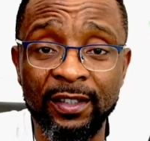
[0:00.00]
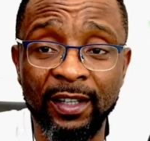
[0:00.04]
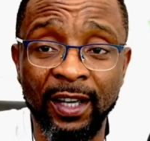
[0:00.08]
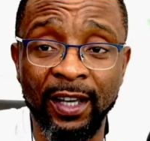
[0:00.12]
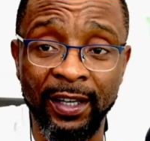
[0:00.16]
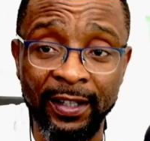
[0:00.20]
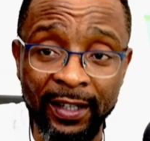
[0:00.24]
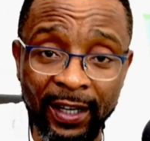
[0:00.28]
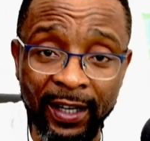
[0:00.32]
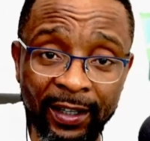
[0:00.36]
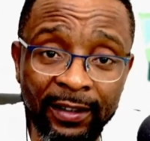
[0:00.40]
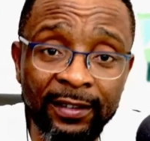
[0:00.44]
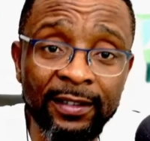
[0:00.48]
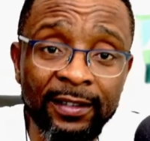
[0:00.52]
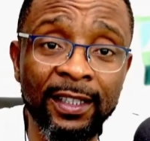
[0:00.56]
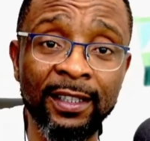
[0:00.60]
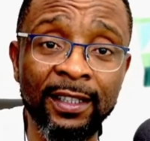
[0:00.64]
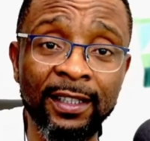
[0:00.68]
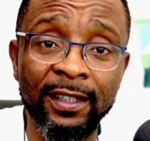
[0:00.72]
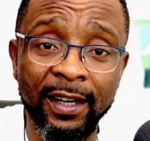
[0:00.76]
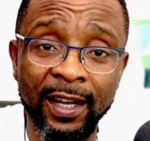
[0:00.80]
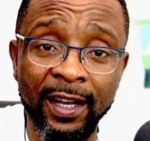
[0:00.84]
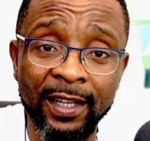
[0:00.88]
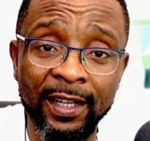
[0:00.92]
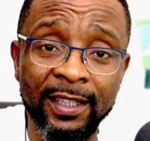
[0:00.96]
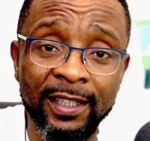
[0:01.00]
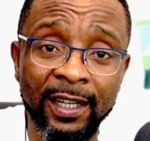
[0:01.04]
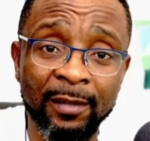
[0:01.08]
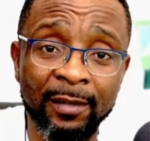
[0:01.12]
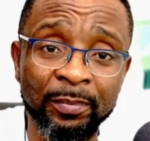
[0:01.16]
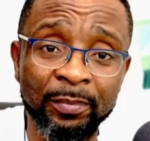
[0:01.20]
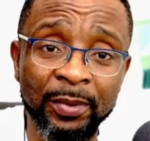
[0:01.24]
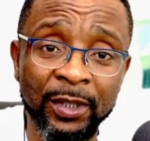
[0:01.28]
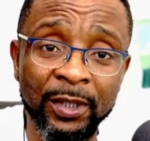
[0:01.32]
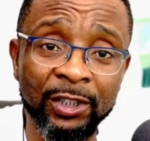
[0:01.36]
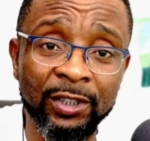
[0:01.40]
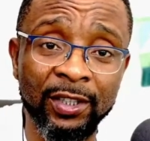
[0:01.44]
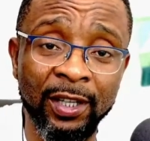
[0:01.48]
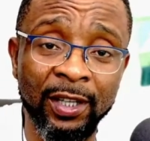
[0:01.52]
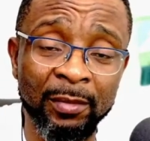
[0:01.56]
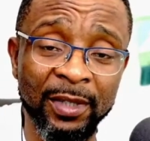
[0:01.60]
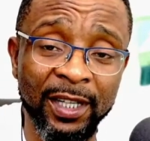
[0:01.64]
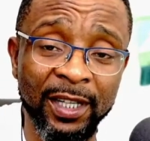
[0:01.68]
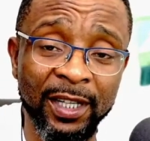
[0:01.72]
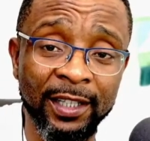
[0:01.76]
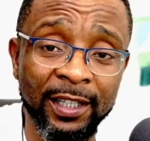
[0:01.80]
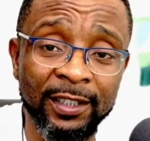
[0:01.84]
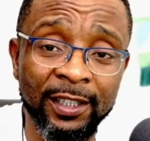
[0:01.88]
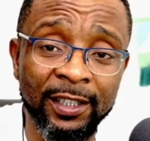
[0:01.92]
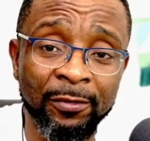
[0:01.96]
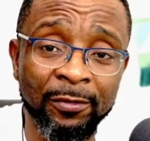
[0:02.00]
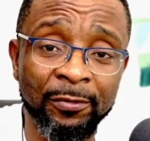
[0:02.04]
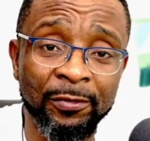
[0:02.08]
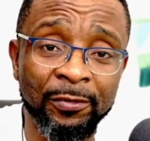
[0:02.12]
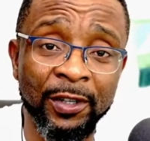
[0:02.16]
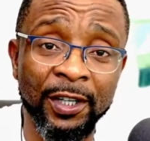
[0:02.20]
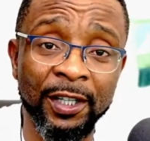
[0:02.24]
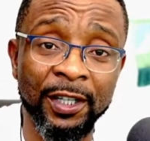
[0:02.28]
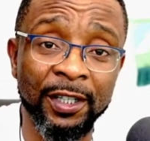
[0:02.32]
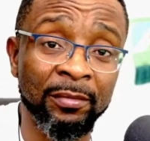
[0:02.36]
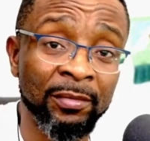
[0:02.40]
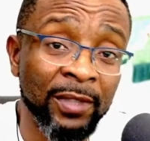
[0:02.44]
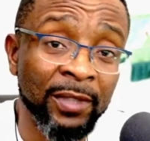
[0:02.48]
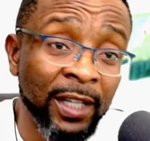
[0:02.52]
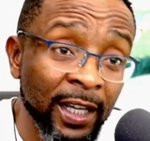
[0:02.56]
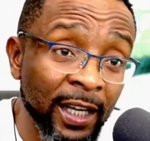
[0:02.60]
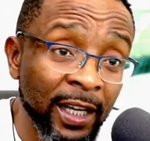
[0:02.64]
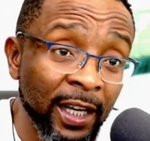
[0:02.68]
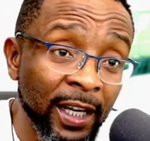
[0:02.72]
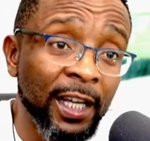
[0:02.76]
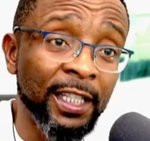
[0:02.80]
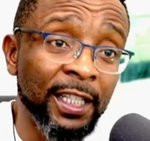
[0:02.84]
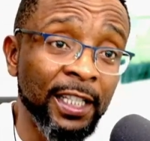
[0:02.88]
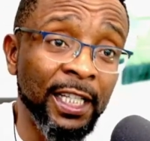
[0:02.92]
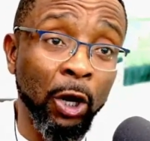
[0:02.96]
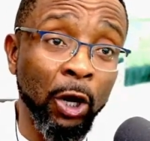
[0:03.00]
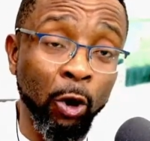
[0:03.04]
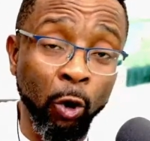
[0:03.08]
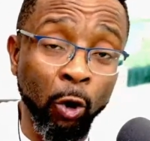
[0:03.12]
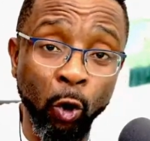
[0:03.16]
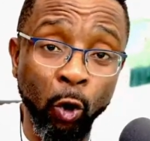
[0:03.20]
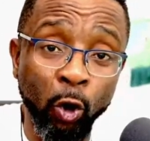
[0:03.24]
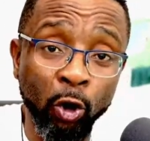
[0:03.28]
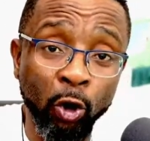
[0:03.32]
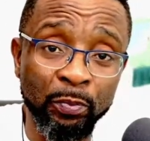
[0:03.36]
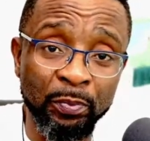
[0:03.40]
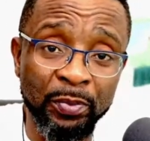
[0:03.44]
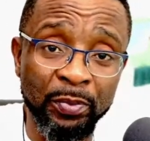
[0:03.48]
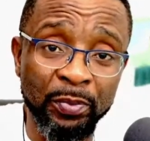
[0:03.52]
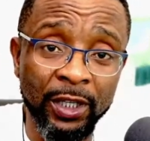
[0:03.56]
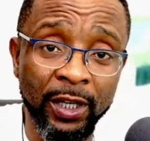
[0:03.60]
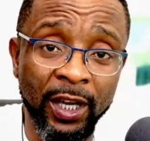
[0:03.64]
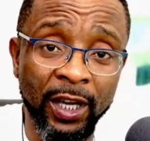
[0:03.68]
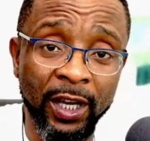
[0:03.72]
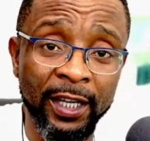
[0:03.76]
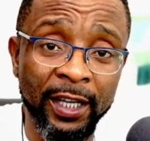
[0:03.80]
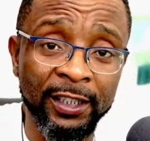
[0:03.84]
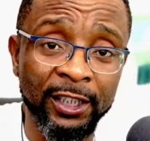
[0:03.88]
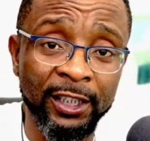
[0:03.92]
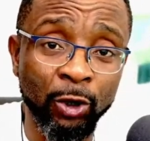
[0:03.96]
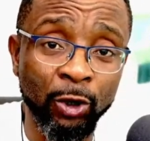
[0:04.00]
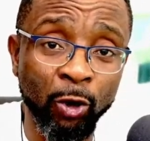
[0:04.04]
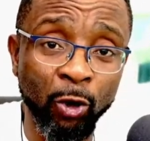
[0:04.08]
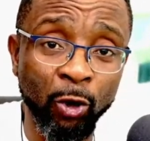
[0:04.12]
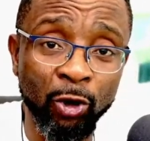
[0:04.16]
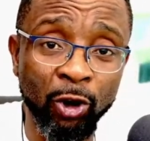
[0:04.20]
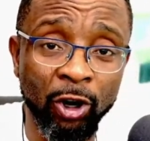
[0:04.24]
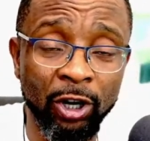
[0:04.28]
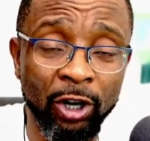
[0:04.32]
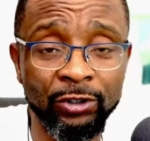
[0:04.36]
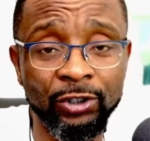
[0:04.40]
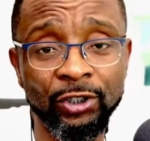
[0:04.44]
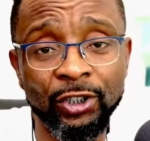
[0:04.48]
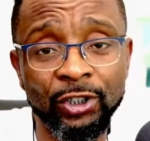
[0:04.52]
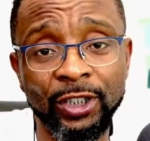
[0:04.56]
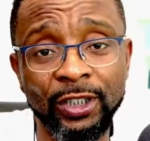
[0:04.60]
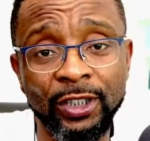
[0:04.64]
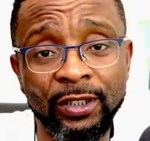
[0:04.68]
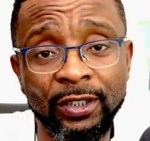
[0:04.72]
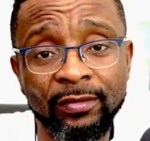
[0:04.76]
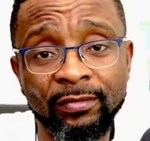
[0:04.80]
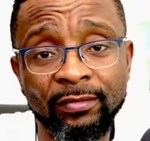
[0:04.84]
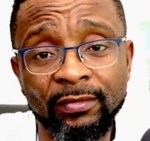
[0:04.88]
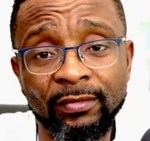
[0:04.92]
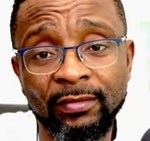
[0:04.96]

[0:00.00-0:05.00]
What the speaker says: and then in the larger picture, larger frame, the whole country.